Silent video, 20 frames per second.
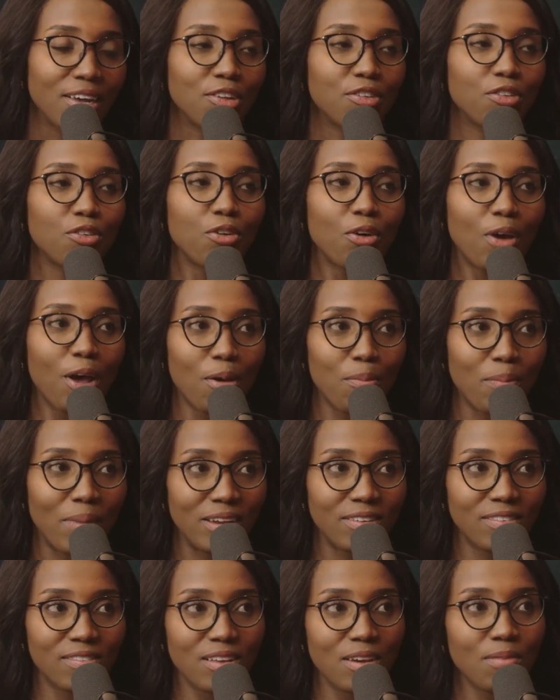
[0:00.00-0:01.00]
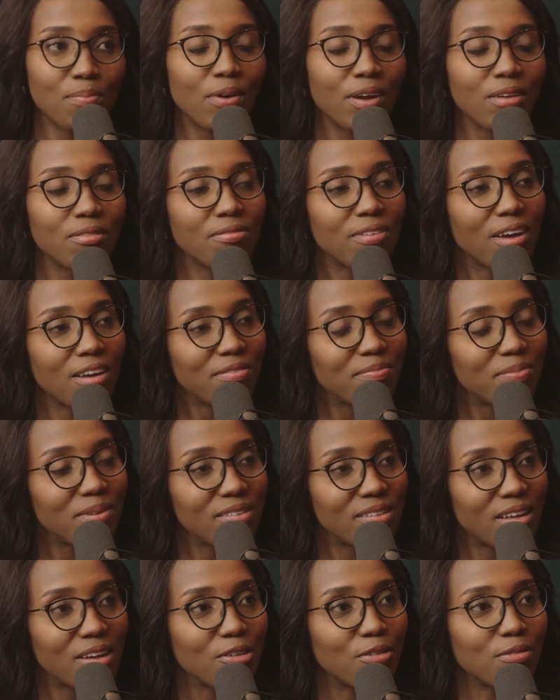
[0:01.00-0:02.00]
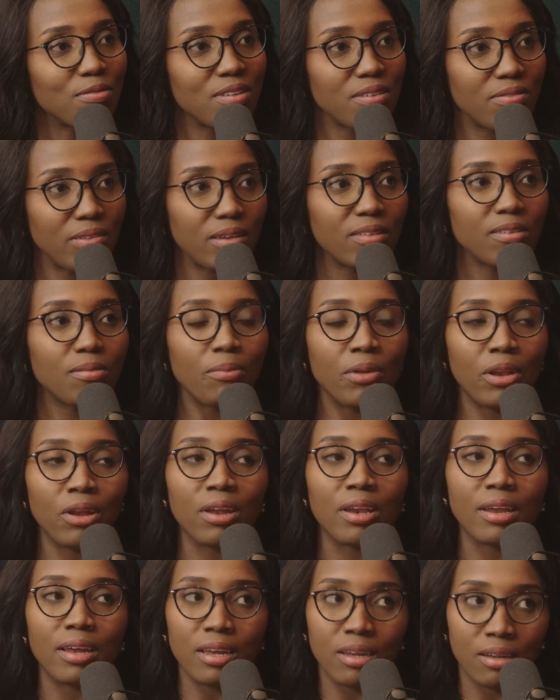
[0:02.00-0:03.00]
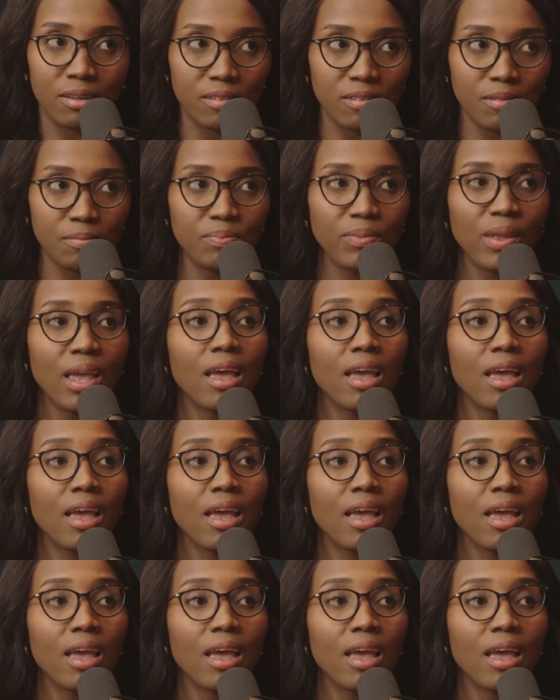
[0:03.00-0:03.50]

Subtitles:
Do you know how much 3.5% of 70 million is?